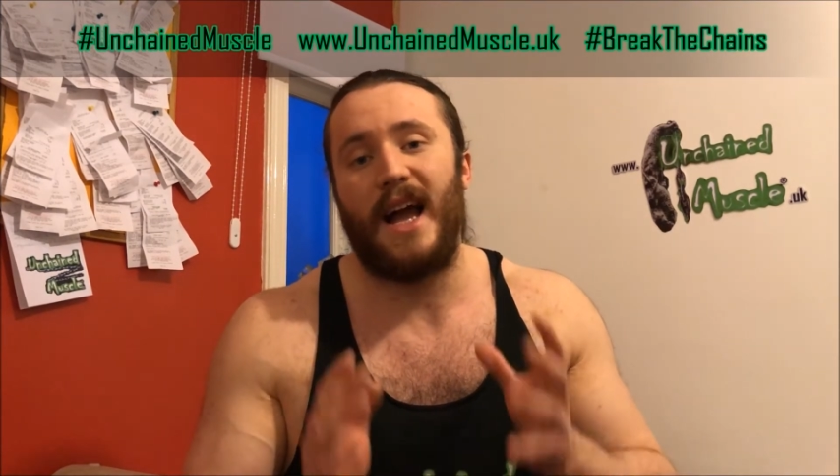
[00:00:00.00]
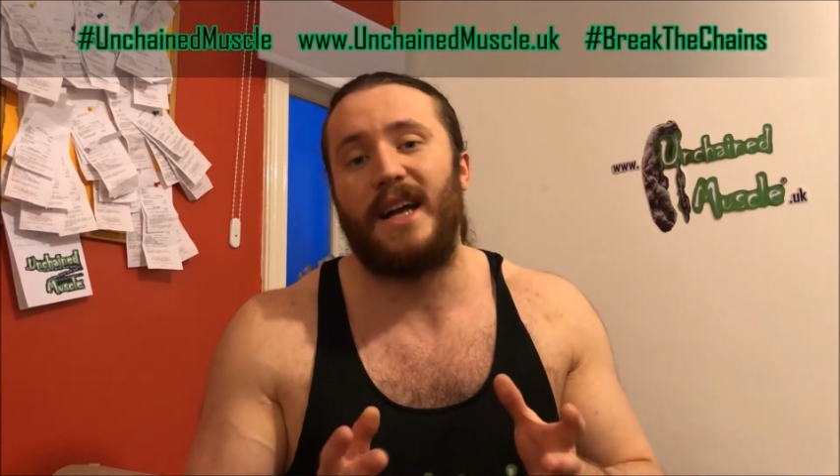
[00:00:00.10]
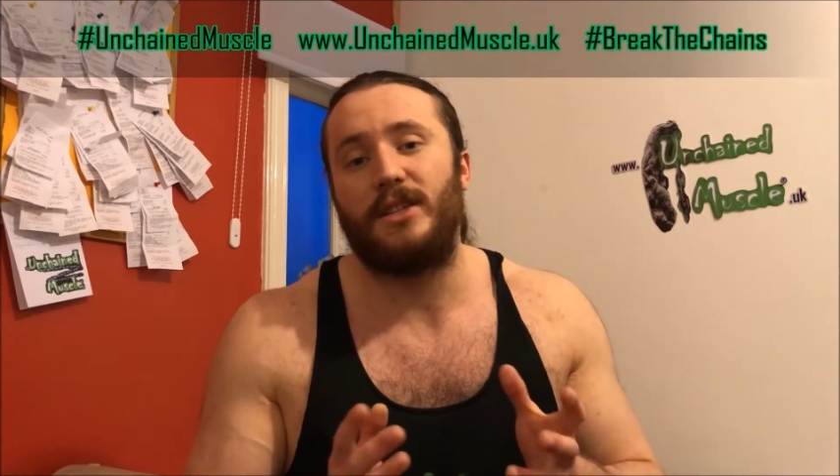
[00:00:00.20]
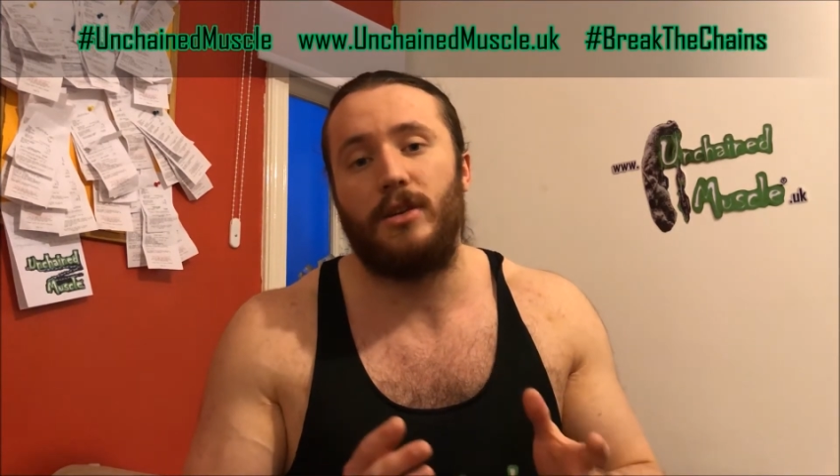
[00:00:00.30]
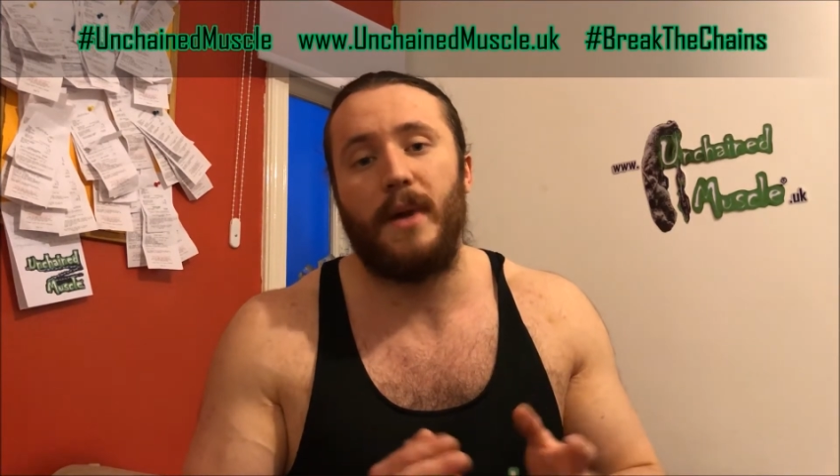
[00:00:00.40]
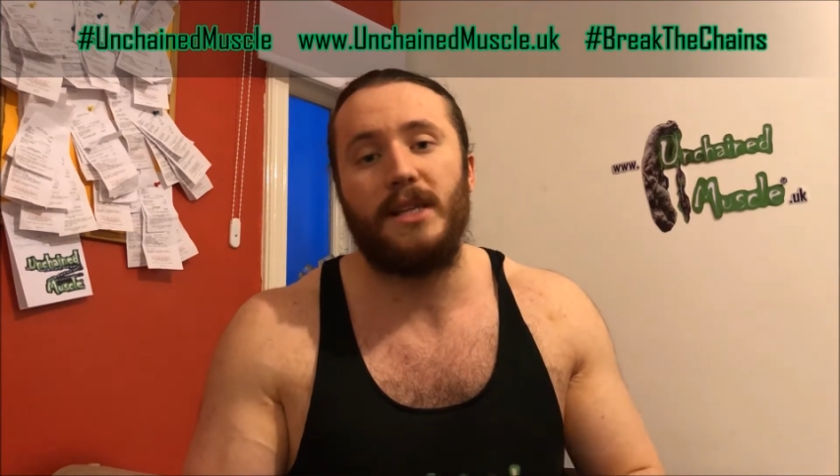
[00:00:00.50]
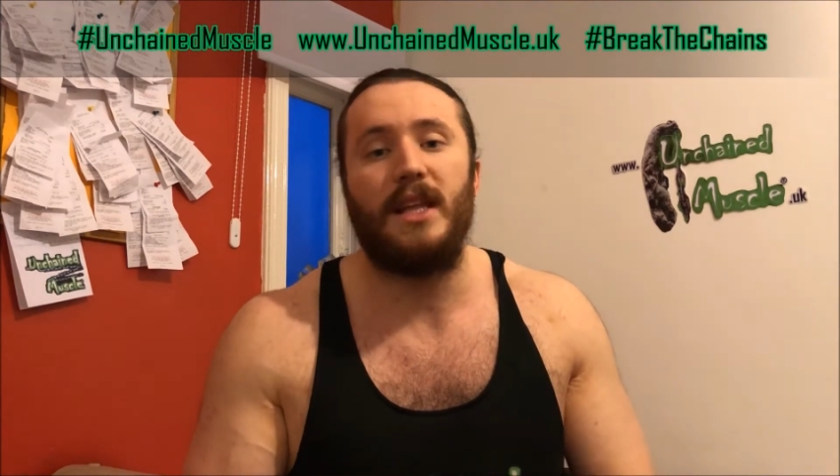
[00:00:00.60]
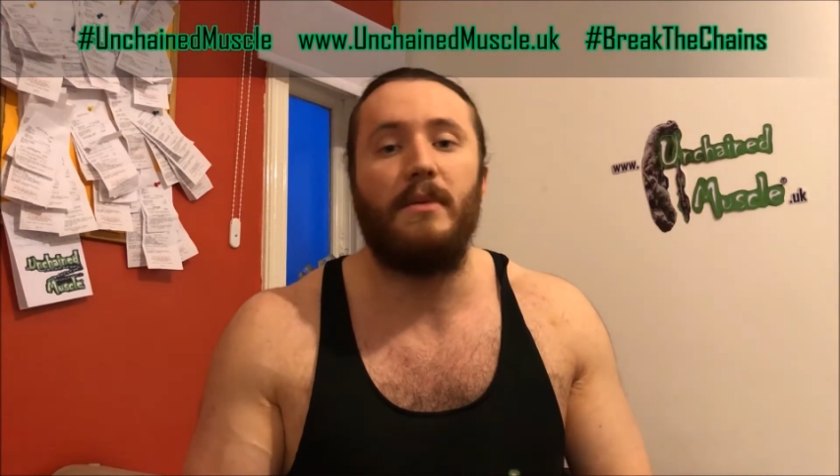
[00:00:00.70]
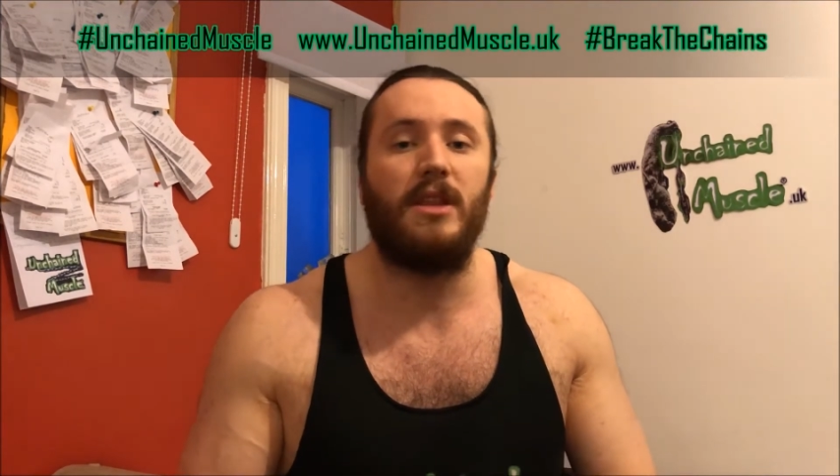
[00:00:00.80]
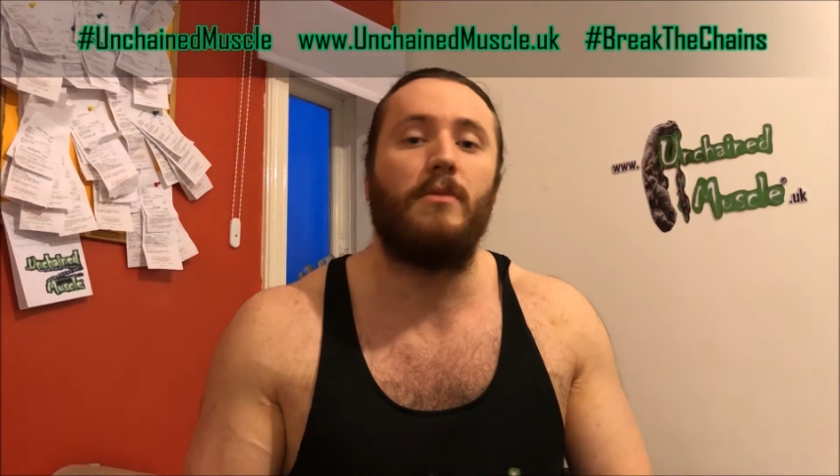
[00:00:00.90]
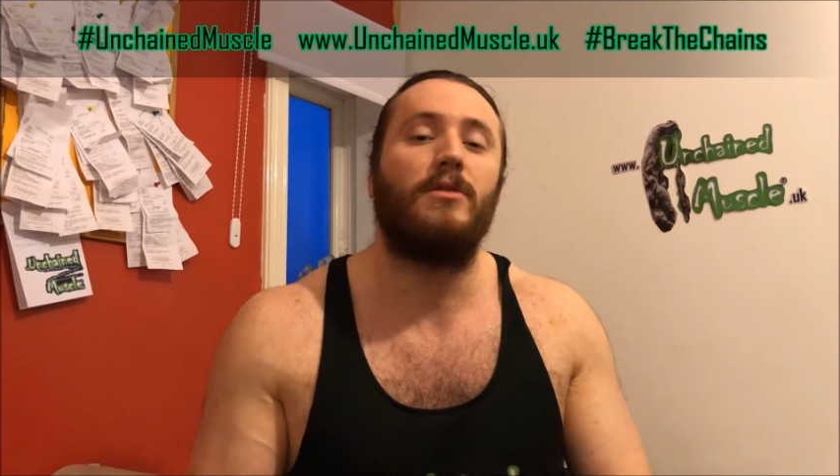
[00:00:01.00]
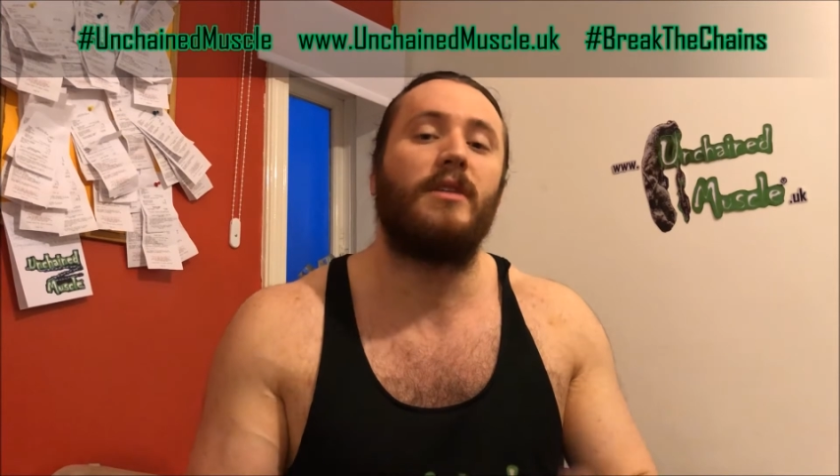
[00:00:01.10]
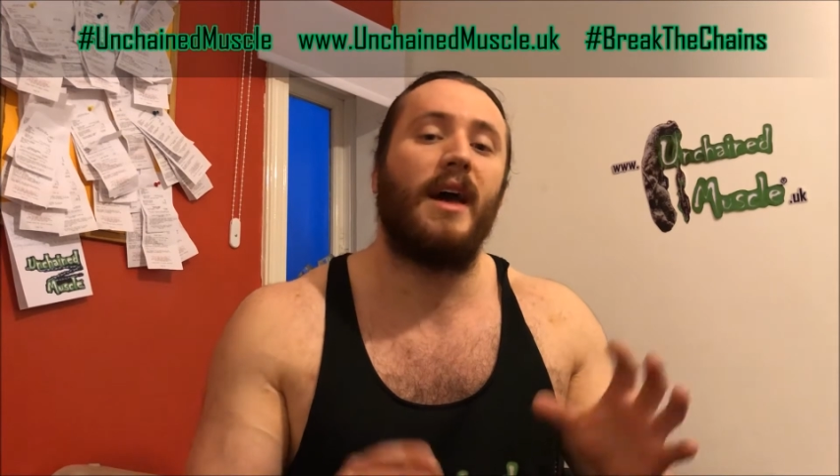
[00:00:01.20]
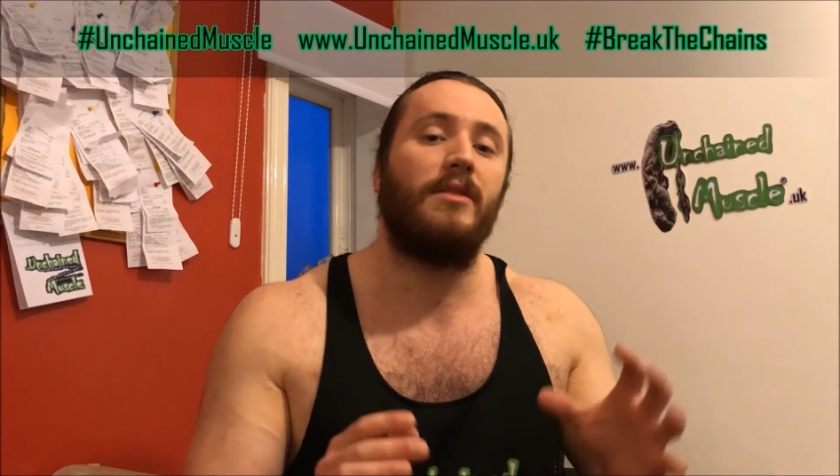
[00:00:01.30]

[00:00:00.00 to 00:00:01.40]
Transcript: ask you basically whether you want to